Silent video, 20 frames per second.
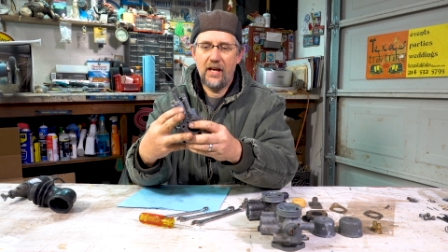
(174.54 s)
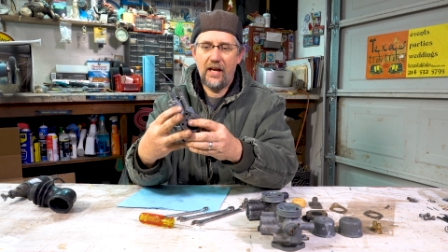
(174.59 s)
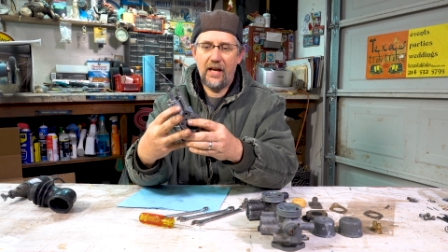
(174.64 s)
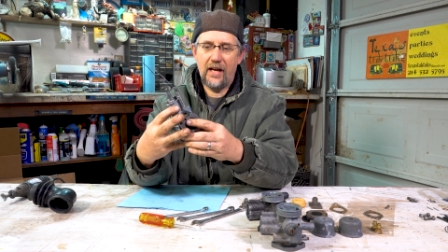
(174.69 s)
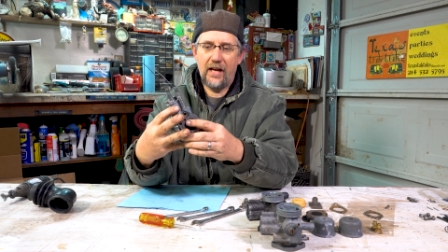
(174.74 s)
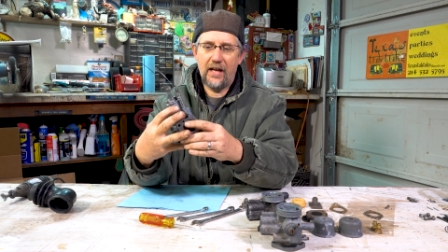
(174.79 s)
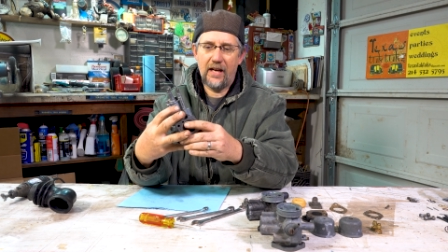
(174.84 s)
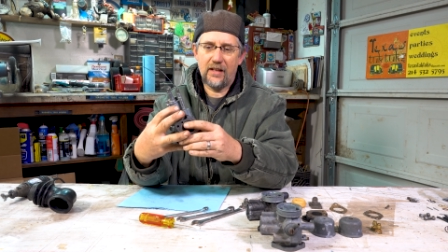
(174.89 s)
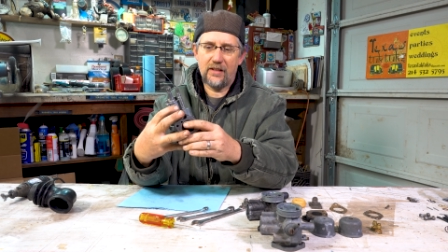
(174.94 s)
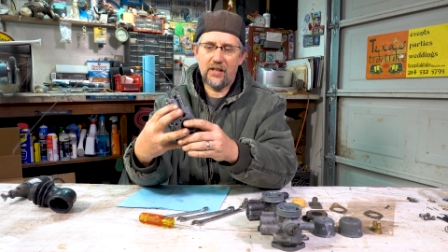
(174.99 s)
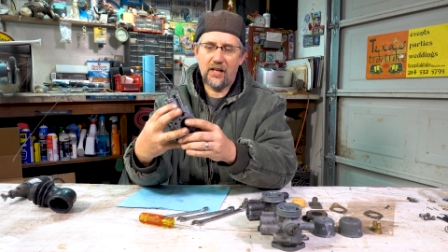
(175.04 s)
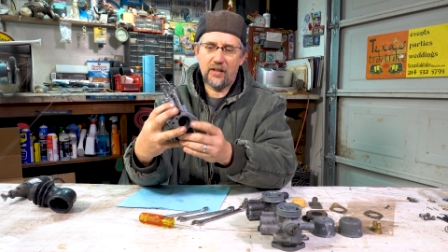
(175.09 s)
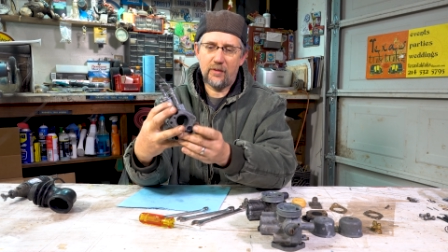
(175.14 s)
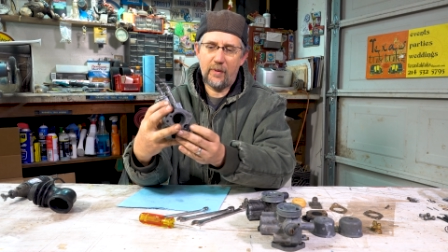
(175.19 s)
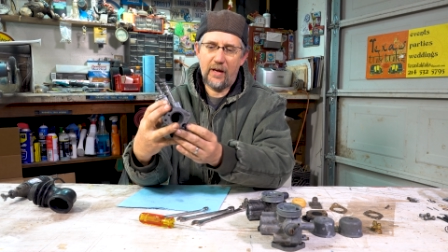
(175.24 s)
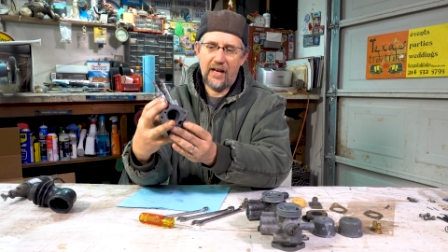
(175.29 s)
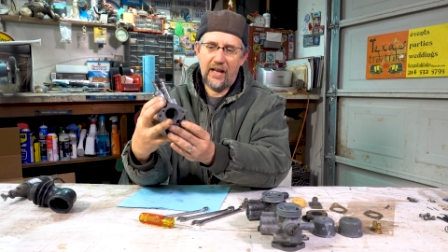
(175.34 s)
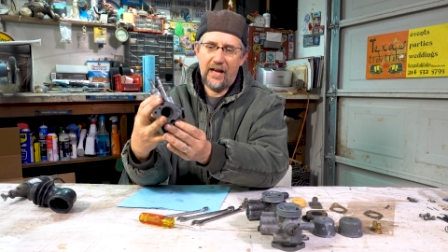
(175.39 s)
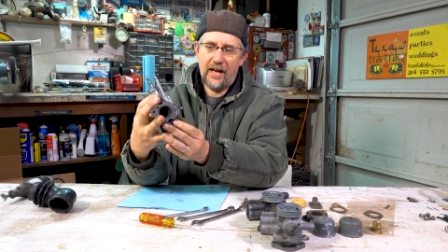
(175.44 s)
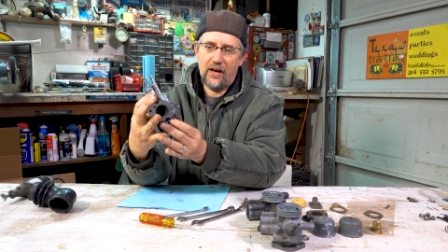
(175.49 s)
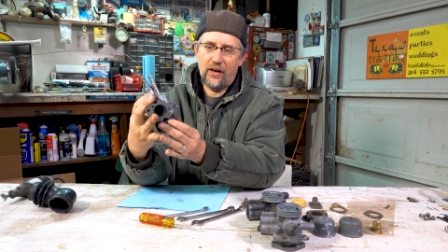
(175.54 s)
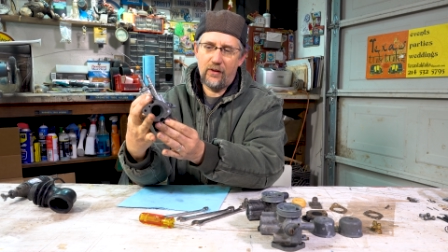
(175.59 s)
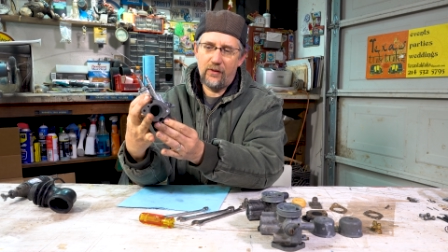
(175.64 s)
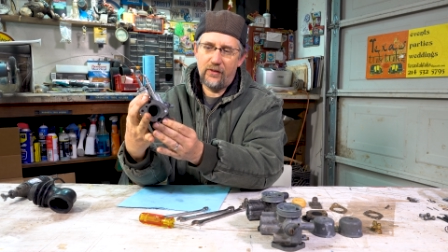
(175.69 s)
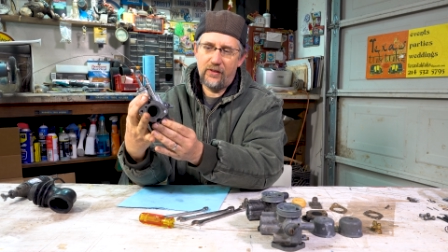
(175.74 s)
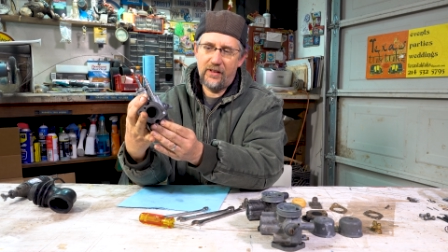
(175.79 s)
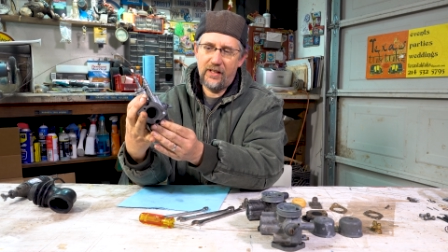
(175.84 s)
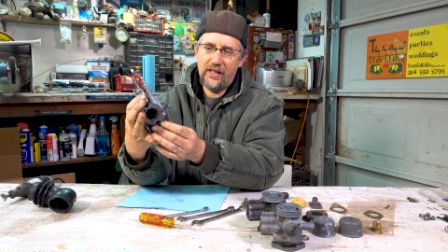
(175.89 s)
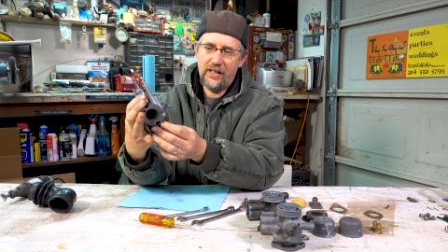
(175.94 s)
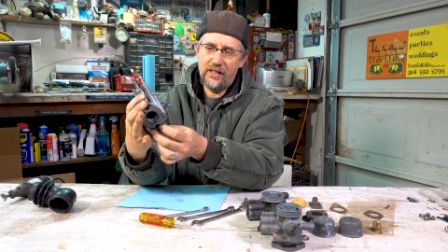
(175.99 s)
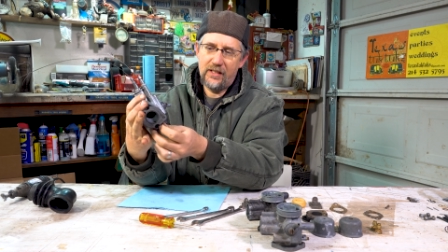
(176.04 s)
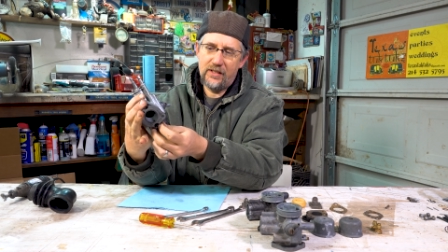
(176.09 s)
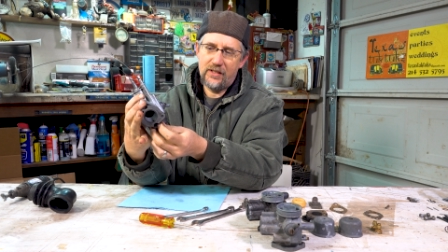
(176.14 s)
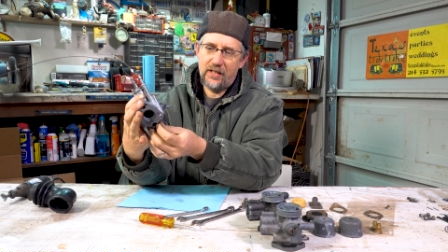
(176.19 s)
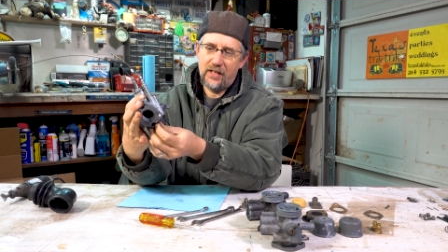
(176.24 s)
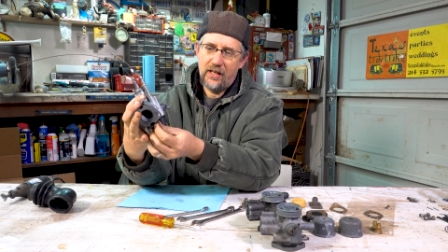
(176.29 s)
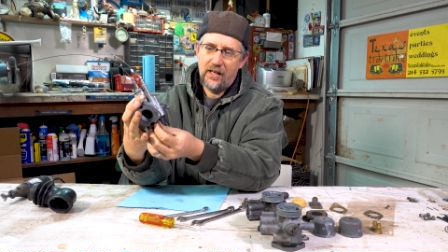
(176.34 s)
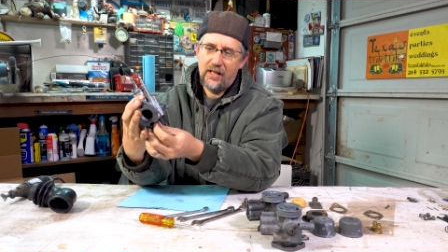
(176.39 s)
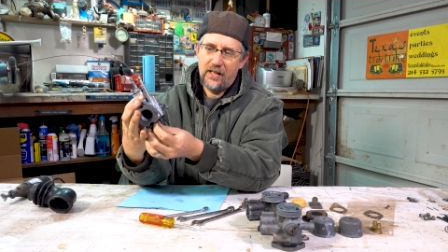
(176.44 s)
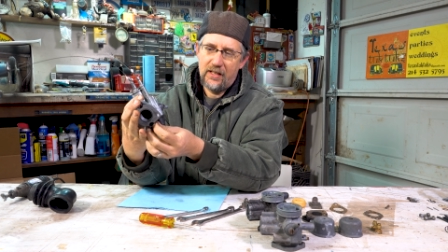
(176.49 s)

and I talked about how these